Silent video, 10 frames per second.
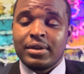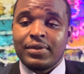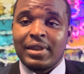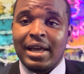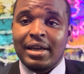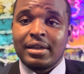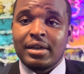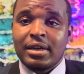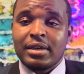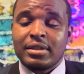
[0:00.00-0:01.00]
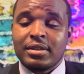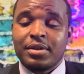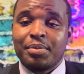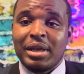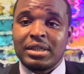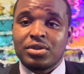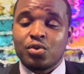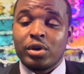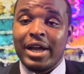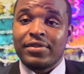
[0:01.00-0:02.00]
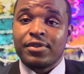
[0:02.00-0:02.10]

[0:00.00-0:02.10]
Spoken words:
the banks will have to